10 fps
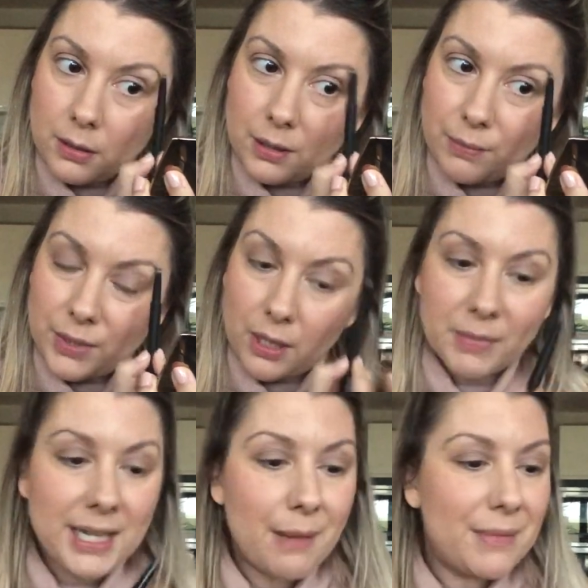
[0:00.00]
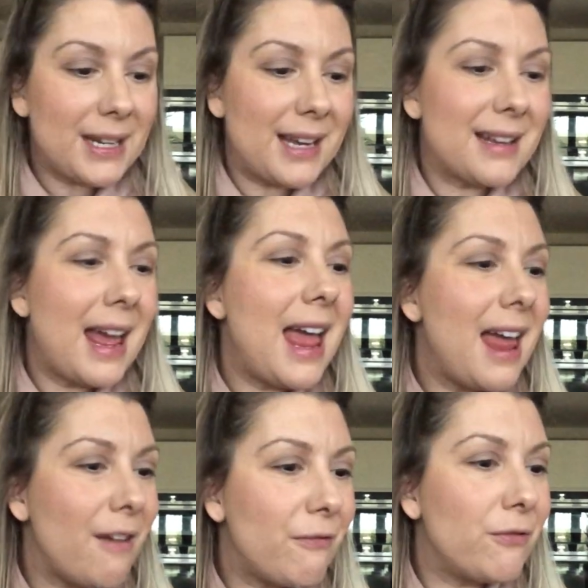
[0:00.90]
but I'm tempted
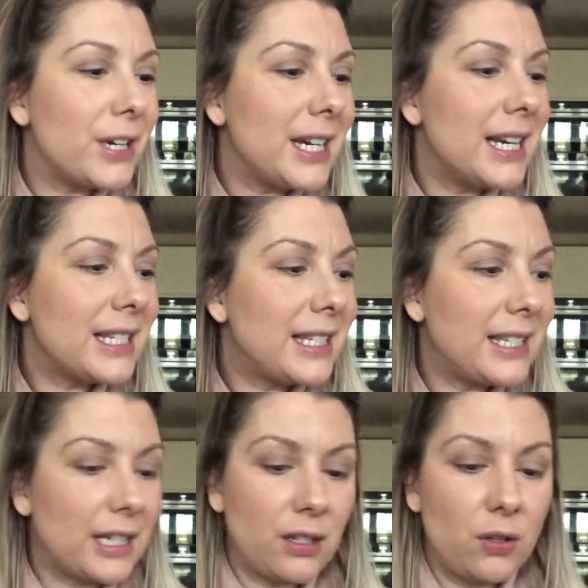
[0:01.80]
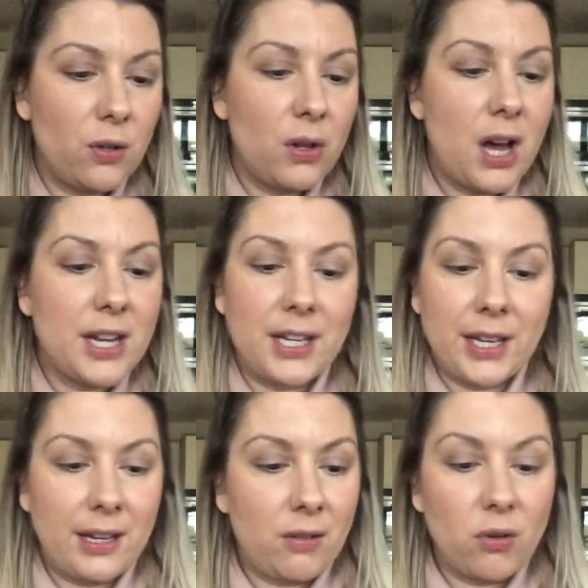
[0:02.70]
every single
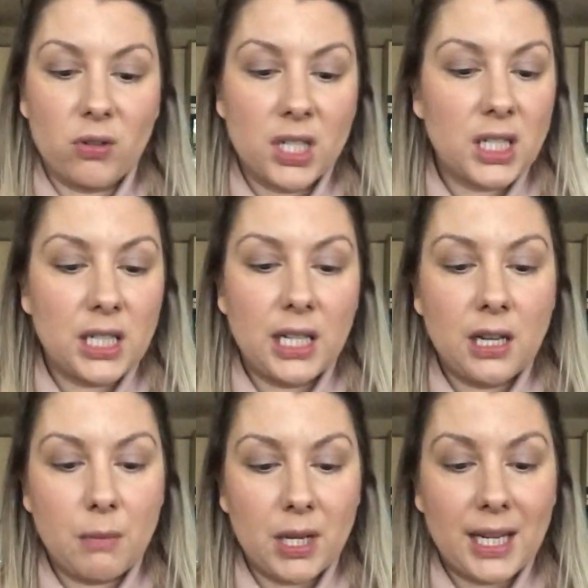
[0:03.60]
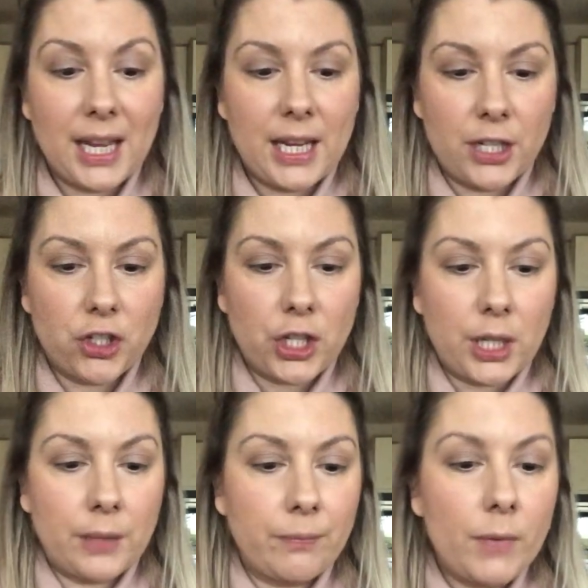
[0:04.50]
year, honestly. I'm like
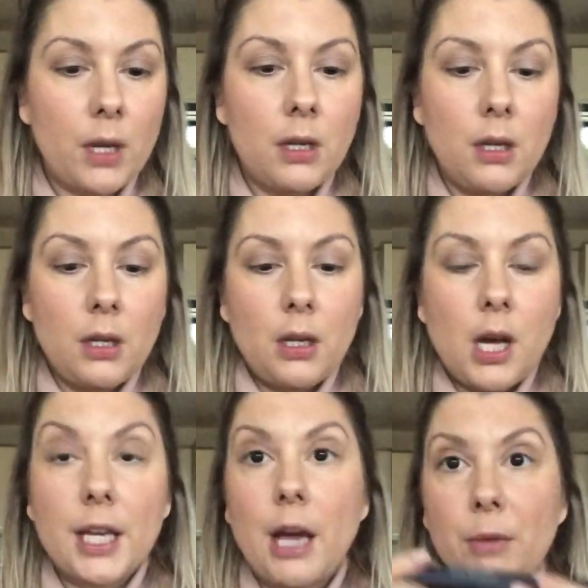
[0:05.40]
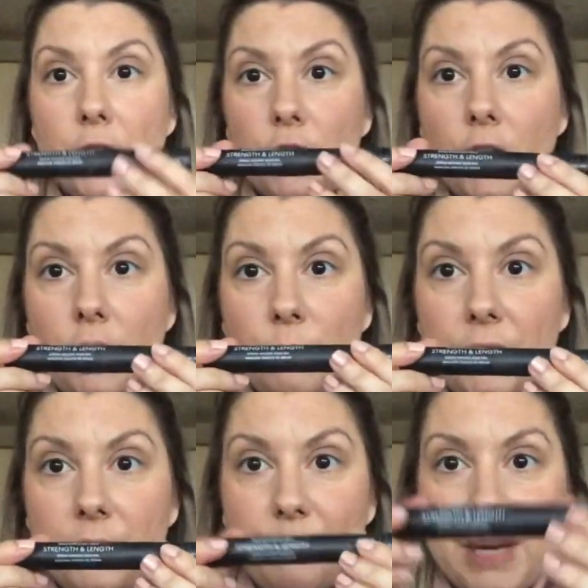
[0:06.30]
itching. Okay, I'm gonna go in with
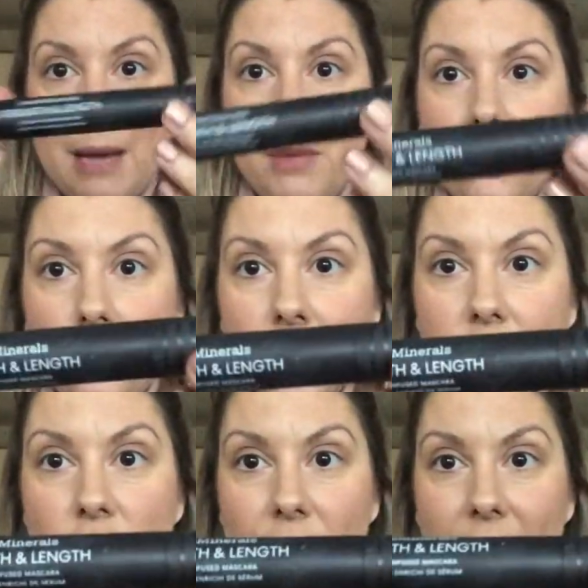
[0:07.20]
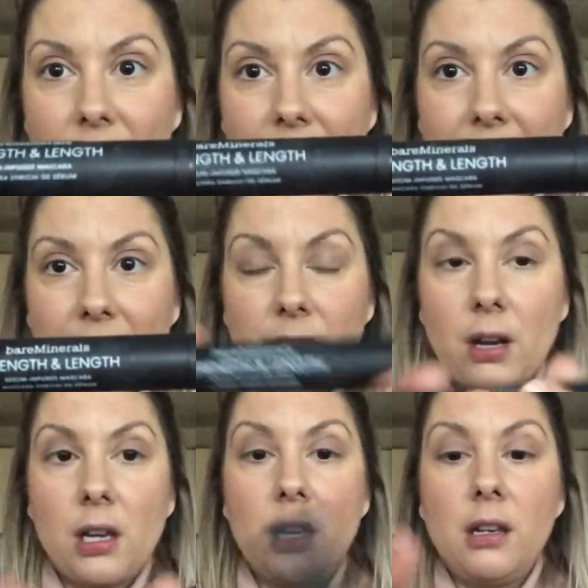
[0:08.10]
the bareMinerals Strength and Lenght. I
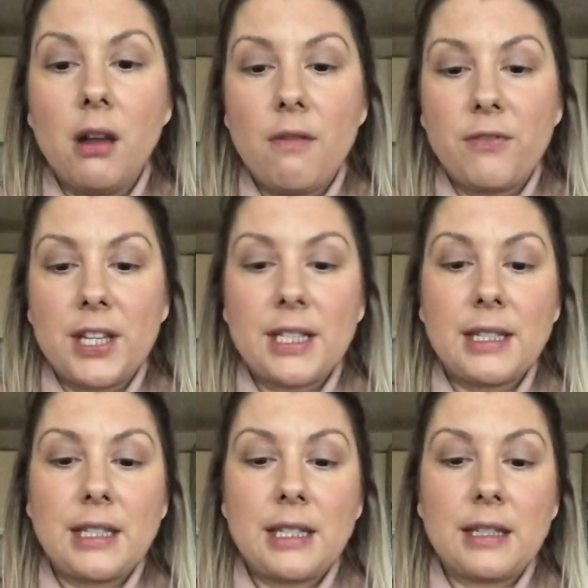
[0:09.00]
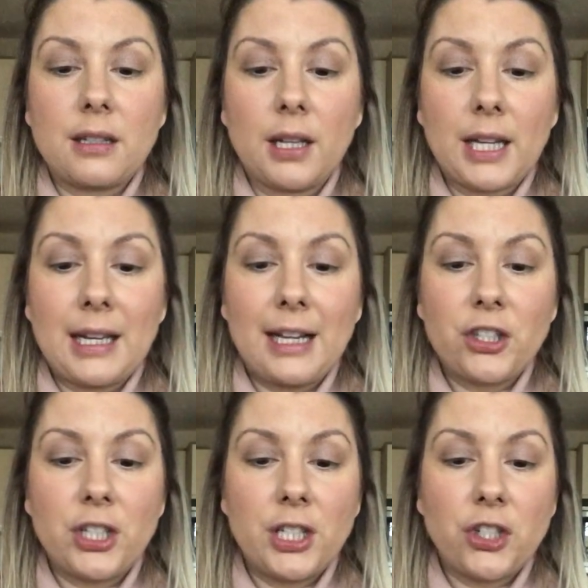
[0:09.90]
love this. This has like a lash
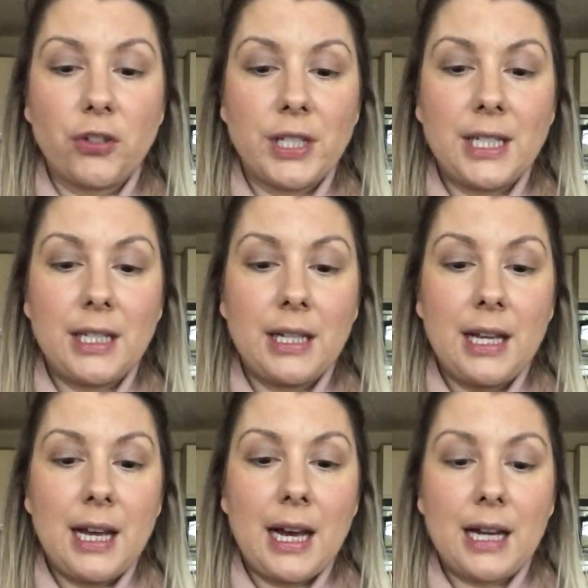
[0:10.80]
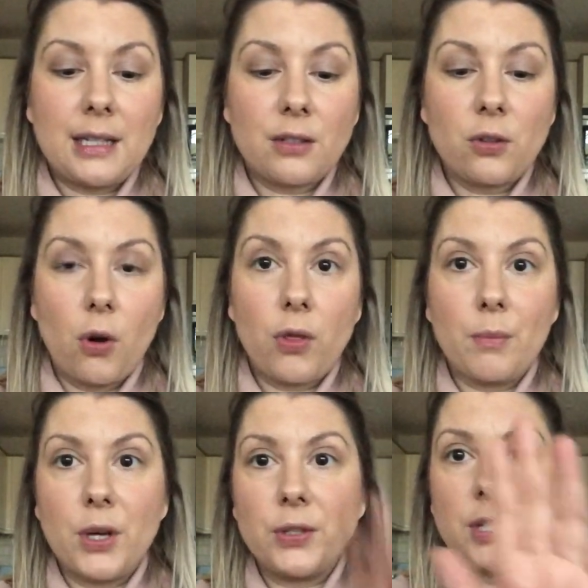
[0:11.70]
conditioner in it, and it's got the most